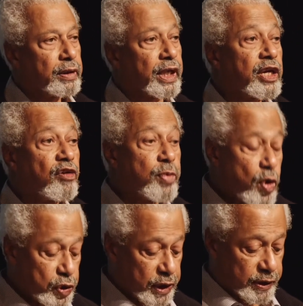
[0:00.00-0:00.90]
The King of
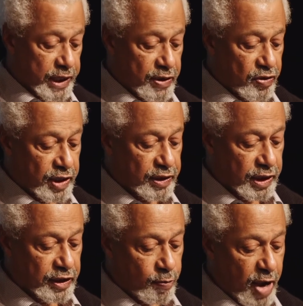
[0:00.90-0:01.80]
Portugal's
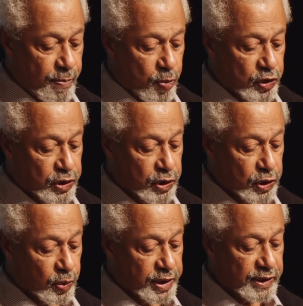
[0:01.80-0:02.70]
interest in the map was to
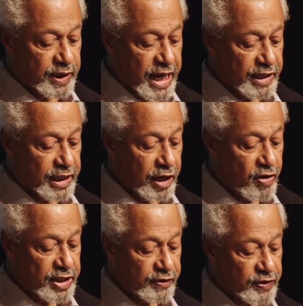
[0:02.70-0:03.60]
do with his state's
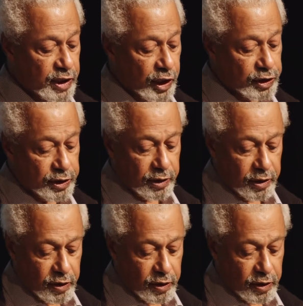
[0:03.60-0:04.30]
aggressive search